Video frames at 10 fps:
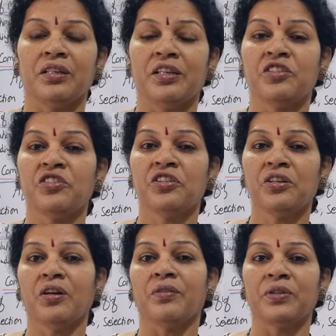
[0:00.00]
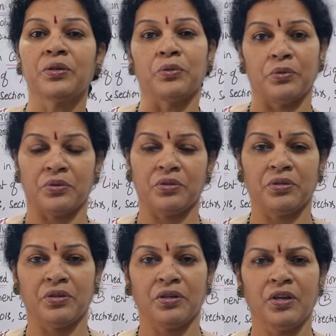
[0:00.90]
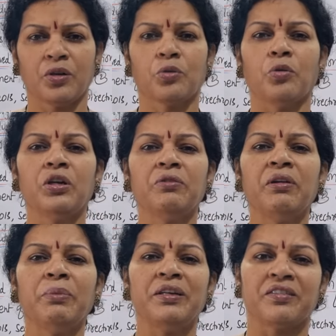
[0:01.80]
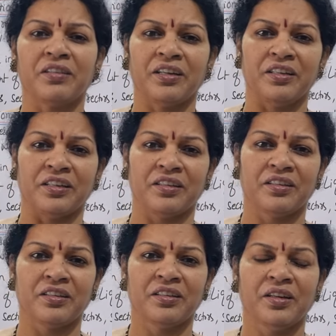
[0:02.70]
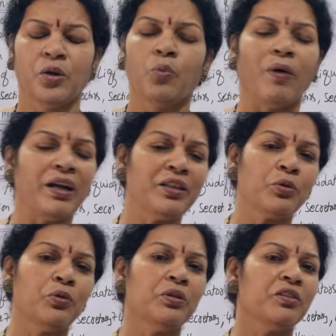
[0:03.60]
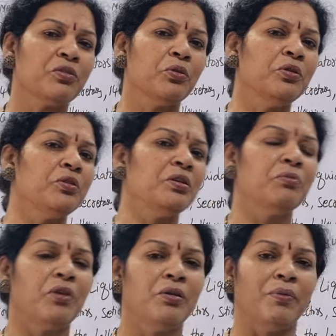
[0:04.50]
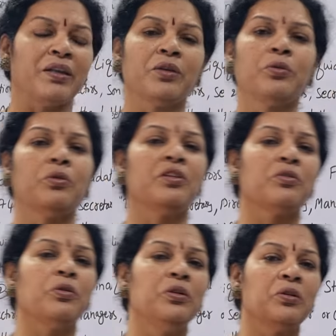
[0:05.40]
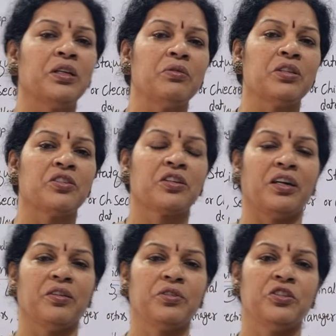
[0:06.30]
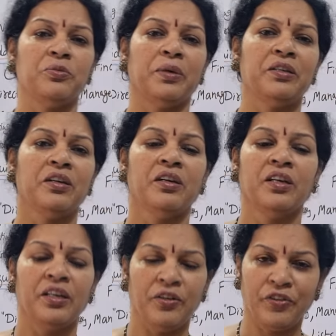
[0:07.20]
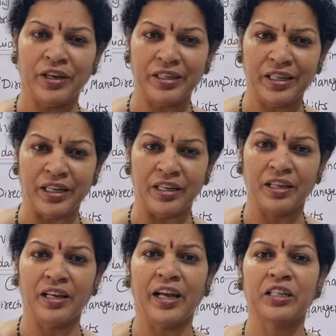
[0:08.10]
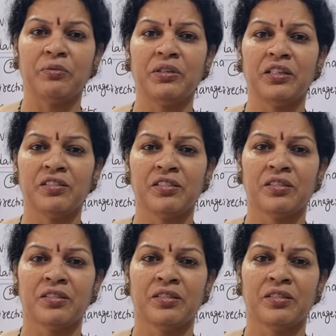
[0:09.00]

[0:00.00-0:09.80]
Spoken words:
decision of the court. Court will be deciding. Why the court is going to involve, why the court is going to give such kind of judgment? If any illegal activities,